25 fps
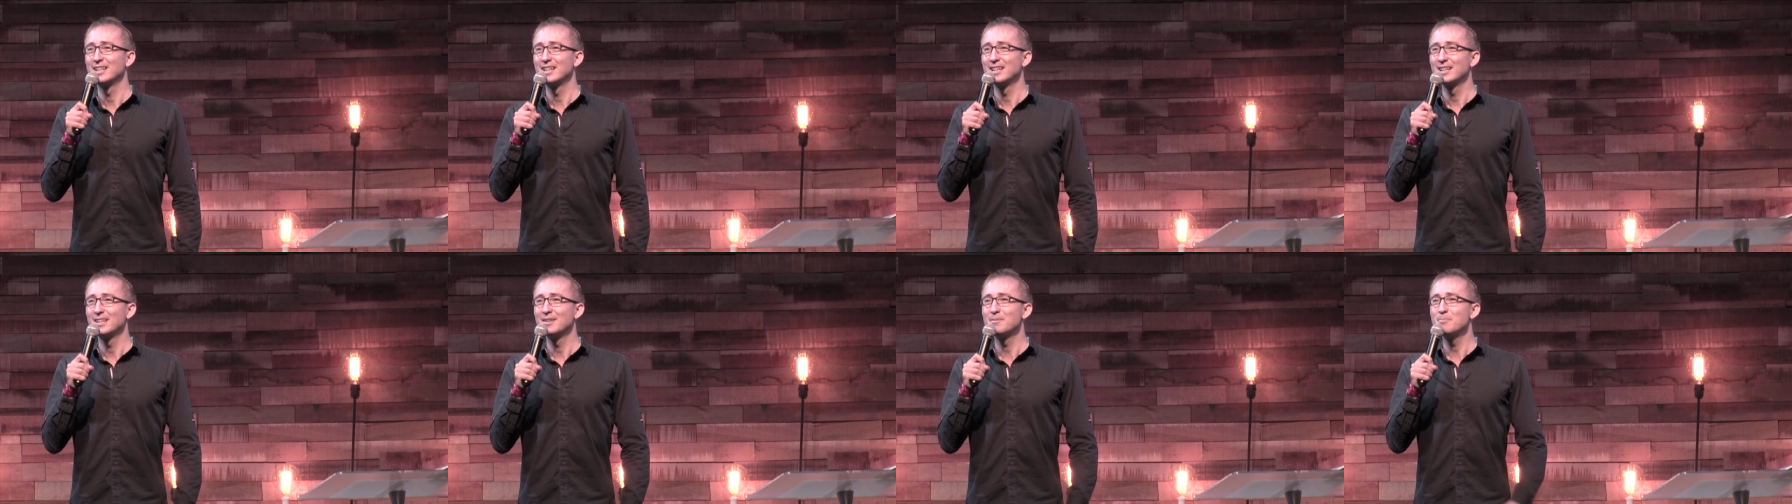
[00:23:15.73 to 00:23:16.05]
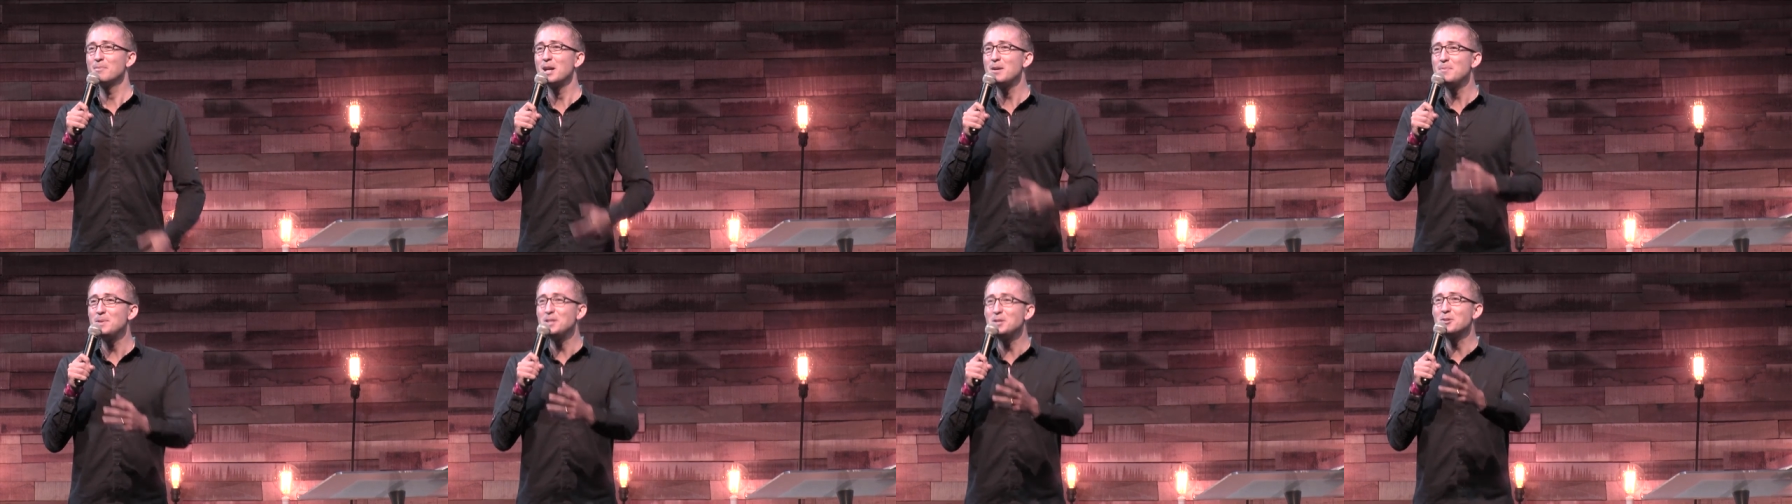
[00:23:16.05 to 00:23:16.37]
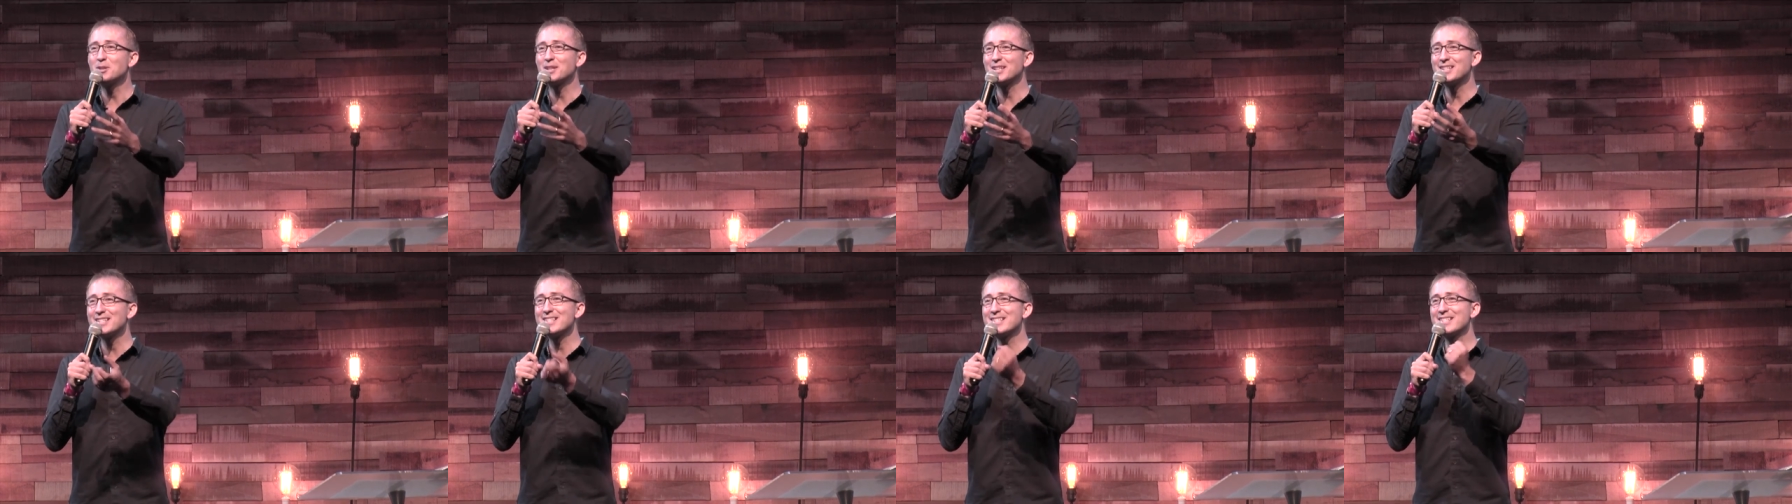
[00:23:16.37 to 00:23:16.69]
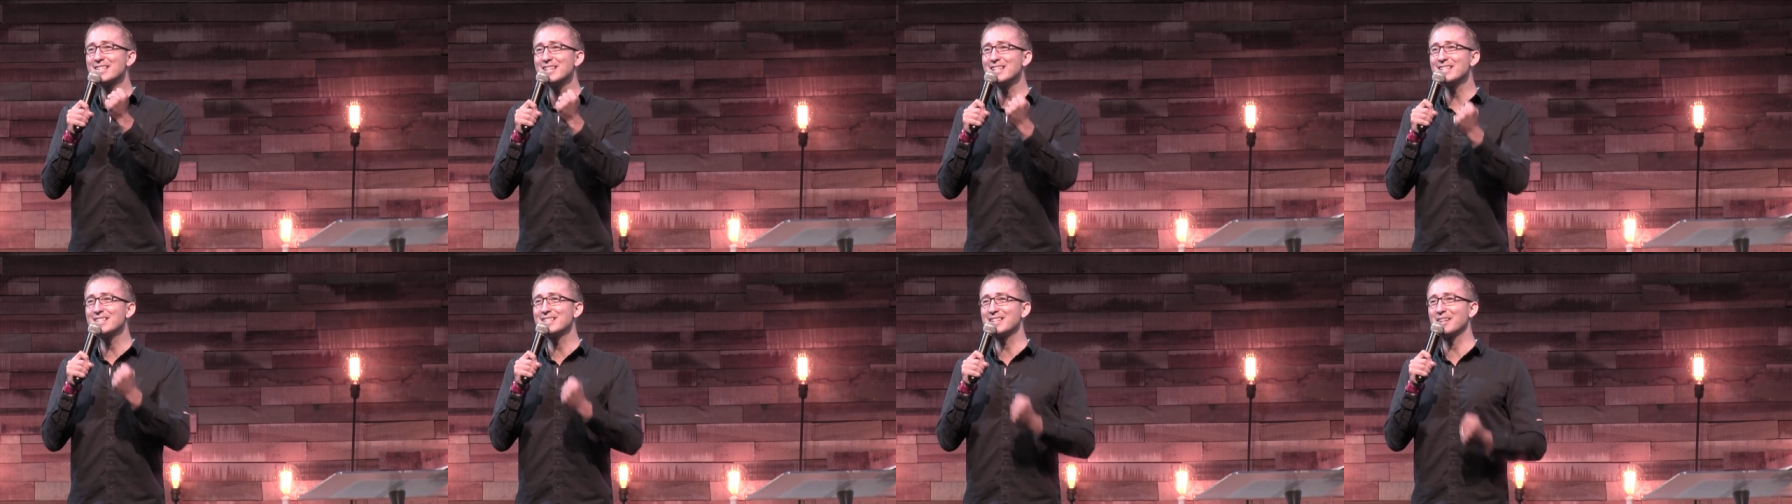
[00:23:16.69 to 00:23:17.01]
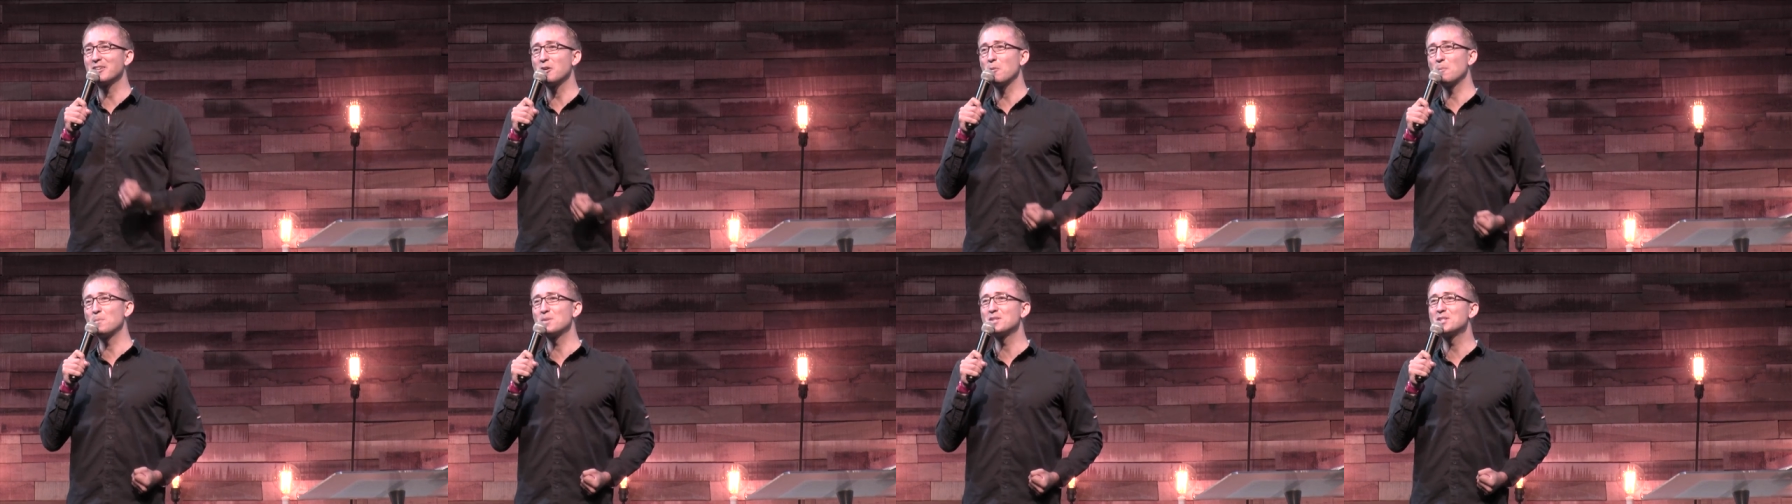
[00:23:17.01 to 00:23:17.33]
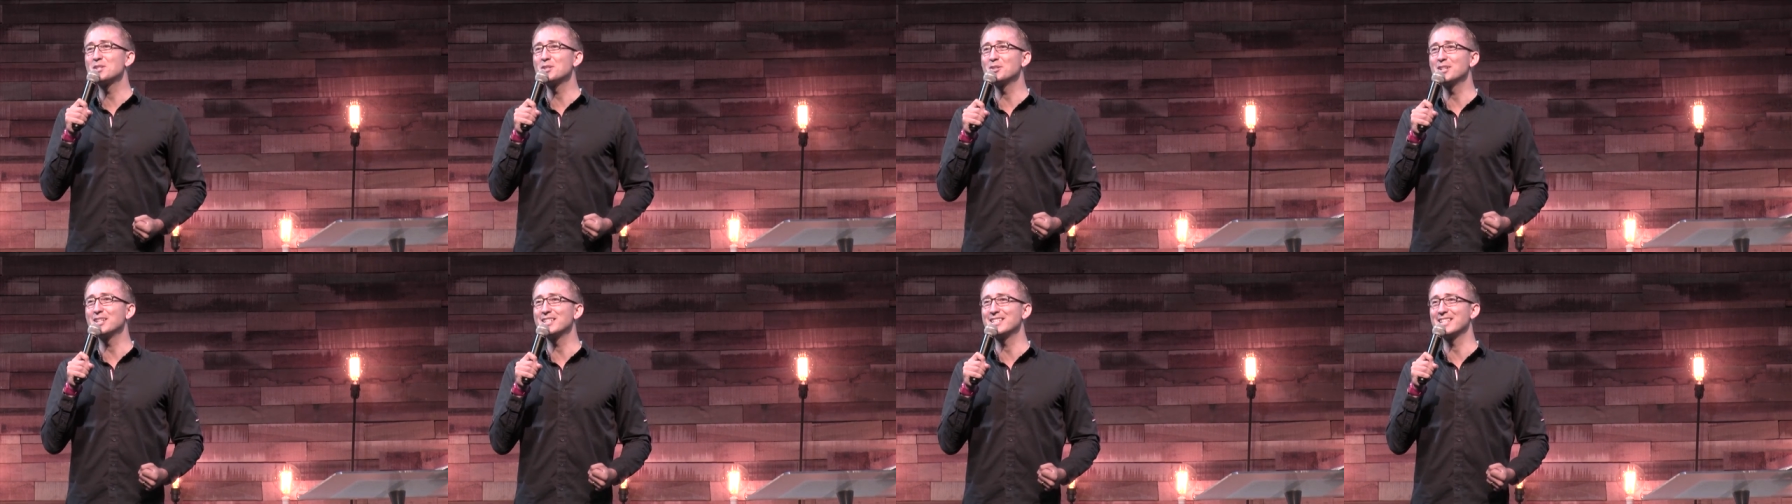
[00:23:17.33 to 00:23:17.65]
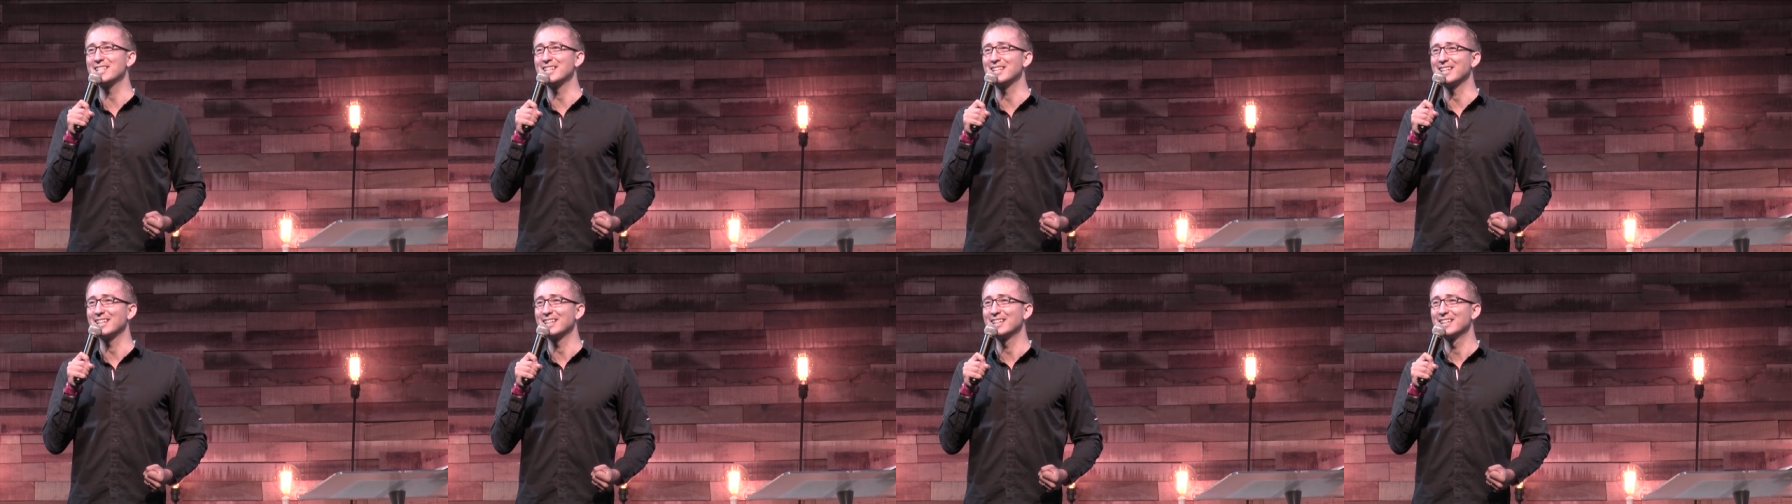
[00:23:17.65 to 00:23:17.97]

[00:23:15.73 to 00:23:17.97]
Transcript: maybe you can seize that opportunity.